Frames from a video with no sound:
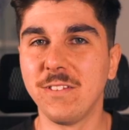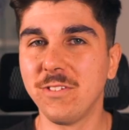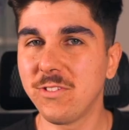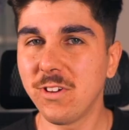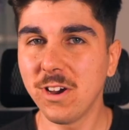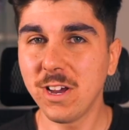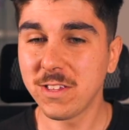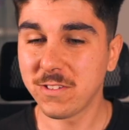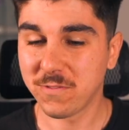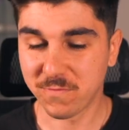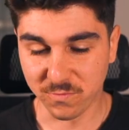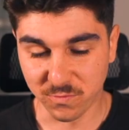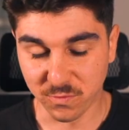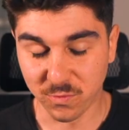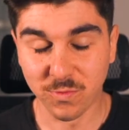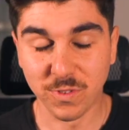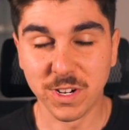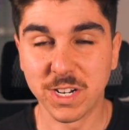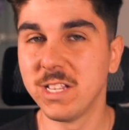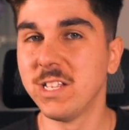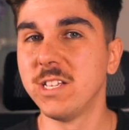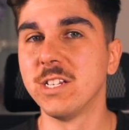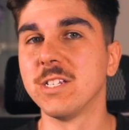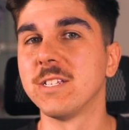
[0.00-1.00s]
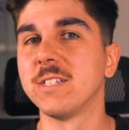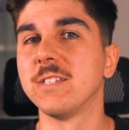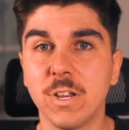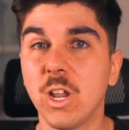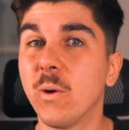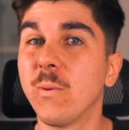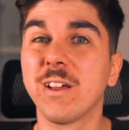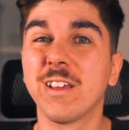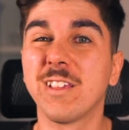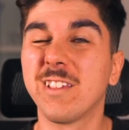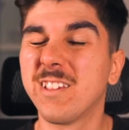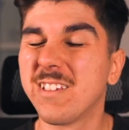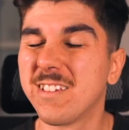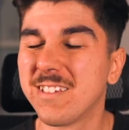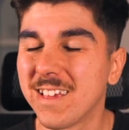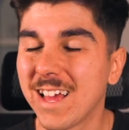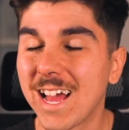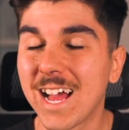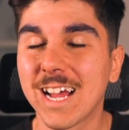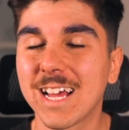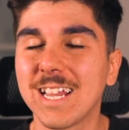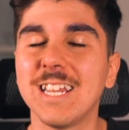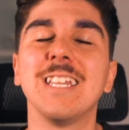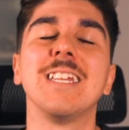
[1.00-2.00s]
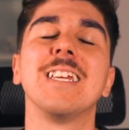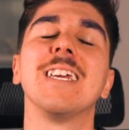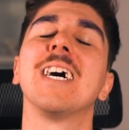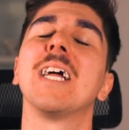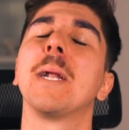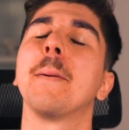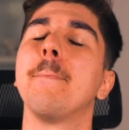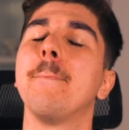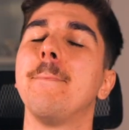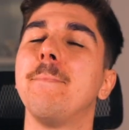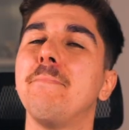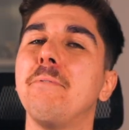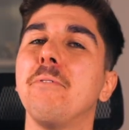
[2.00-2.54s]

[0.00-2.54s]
These guys really just know exactly how to